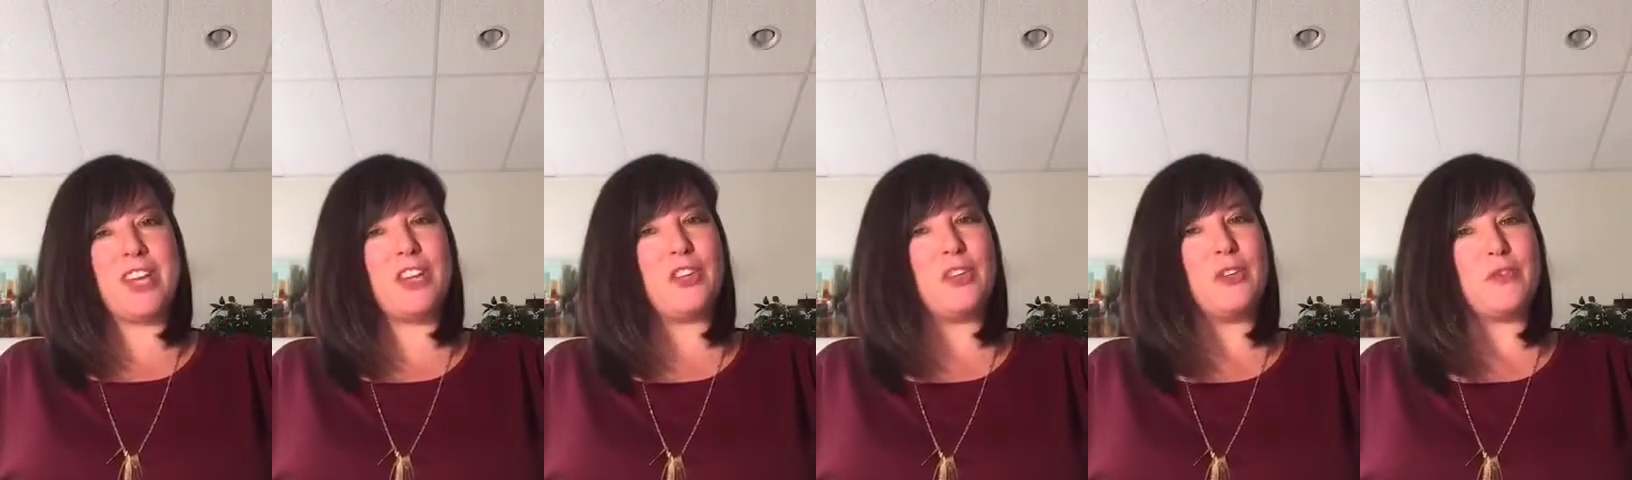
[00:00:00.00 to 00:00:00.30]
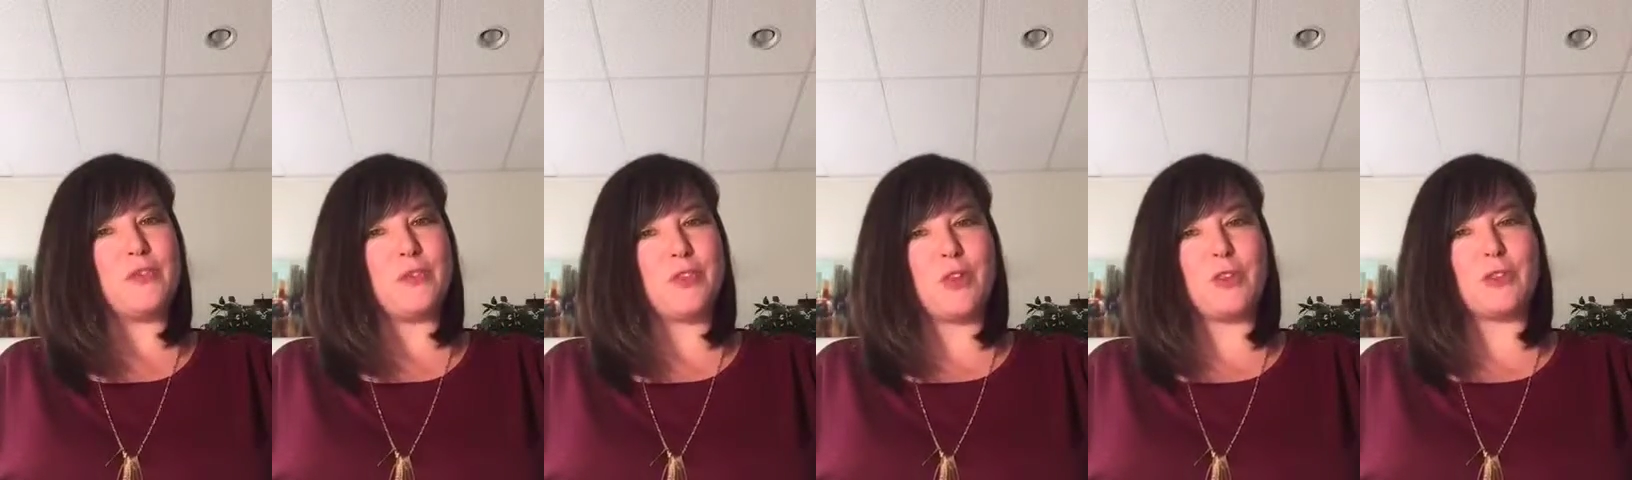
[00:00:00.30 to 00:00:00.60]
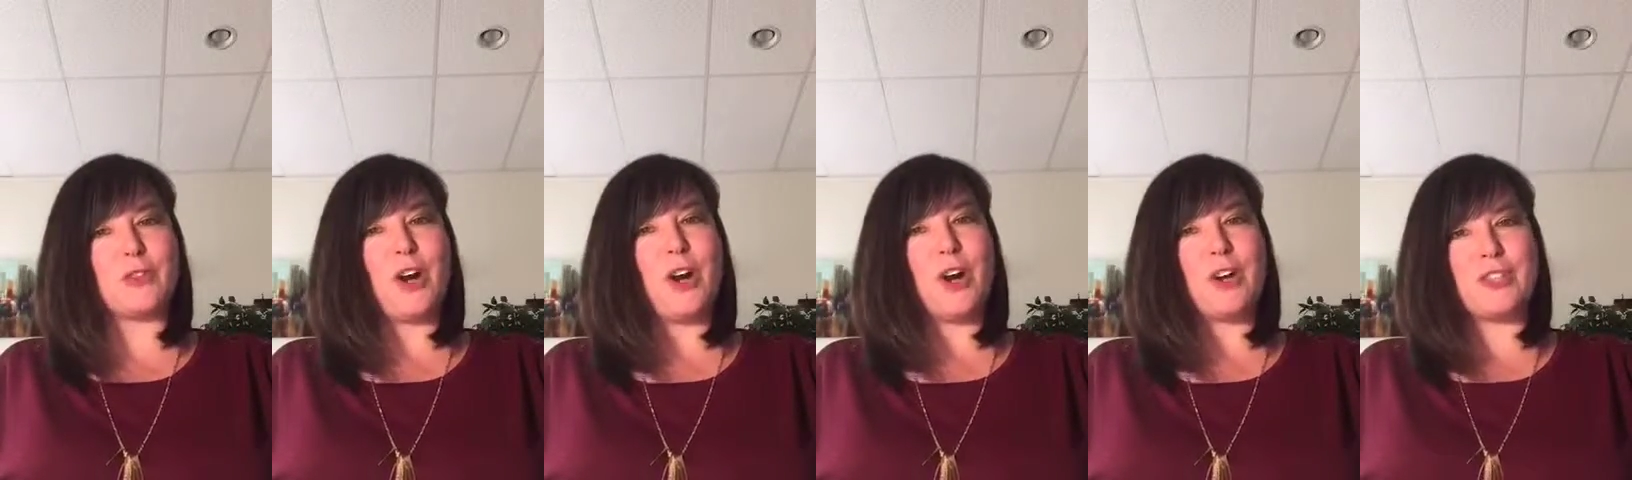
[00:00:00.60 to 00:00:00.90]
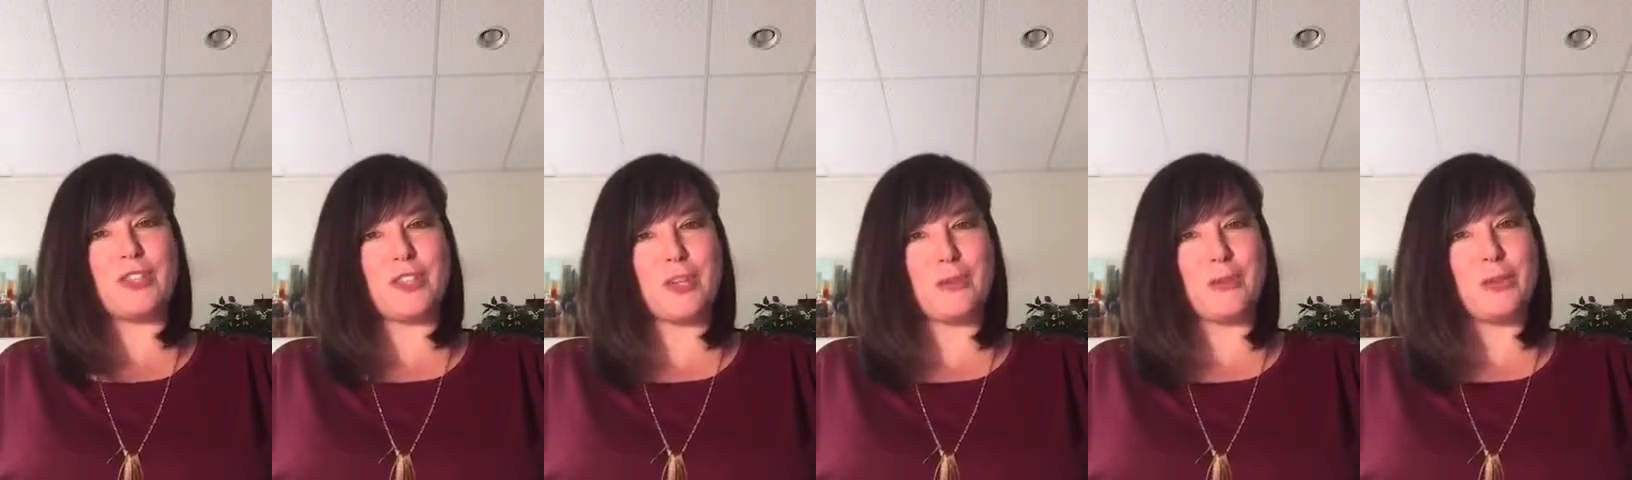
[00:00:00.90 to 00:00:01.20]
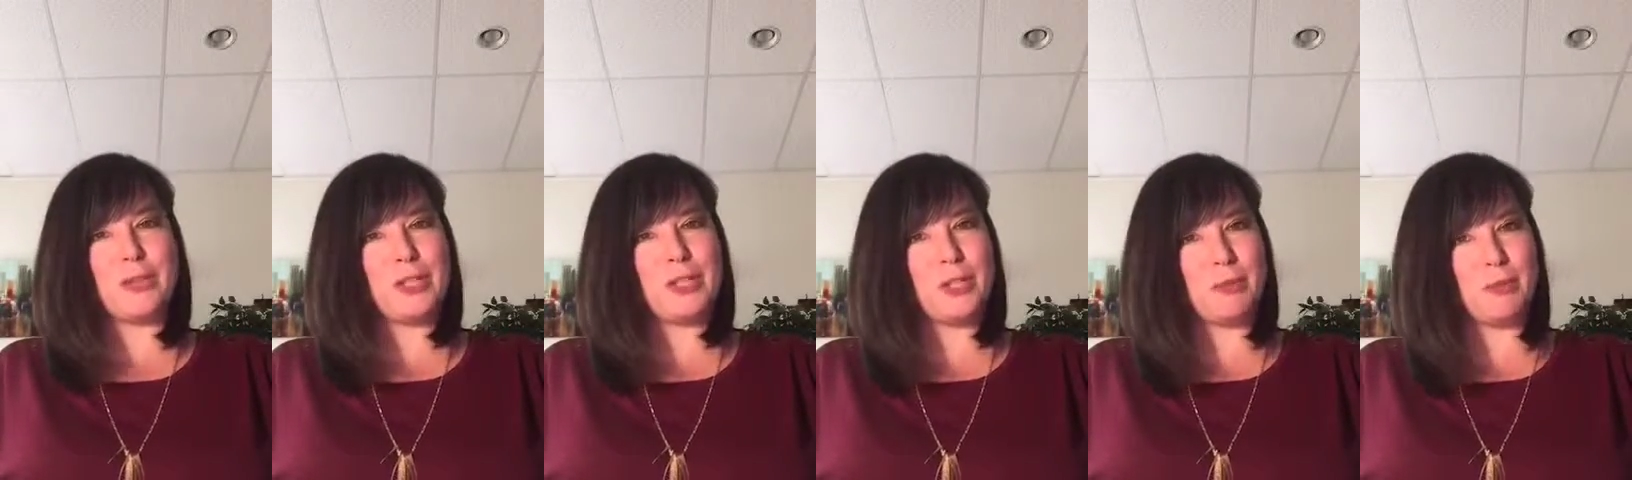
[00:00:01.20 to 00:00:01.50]
Thank you for those hearts. I
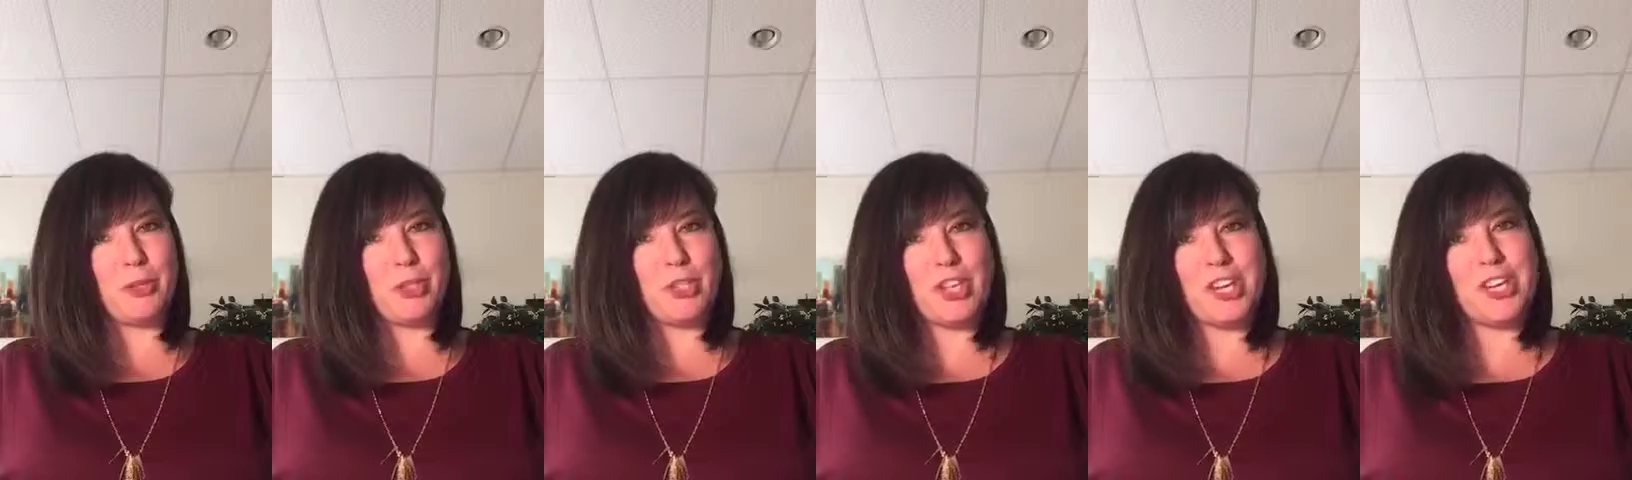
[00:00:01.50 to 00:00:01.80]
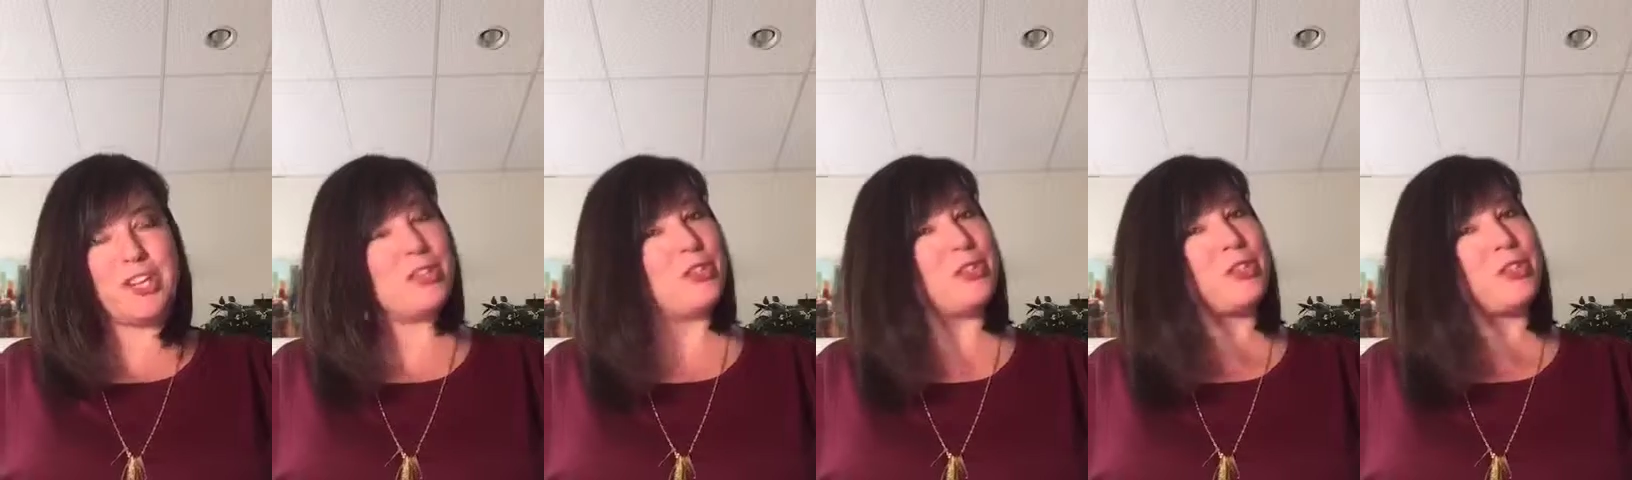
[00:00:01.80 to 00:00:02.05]
really appreciate it.